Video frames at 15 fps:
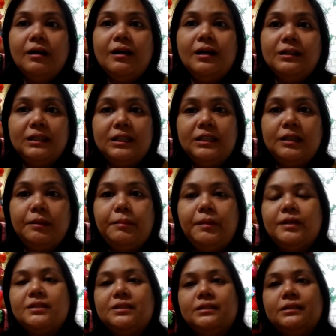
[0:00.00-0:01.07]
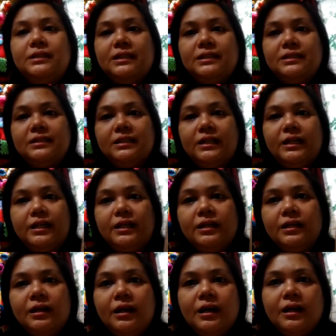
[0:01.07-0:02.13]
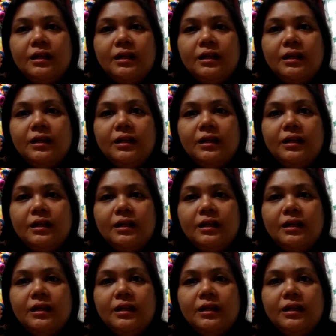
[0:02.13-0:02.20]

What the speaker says: 3D puzzle is a